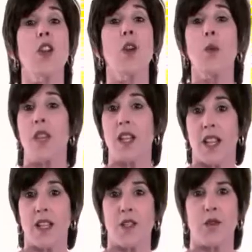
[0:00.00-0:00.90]
start with the
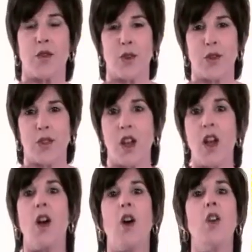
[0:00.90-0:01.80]
cleanser first.
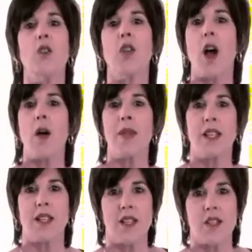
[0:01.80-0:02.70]

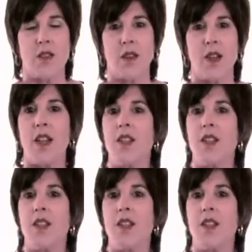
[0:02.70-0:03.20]
UltraCalming Cleanser.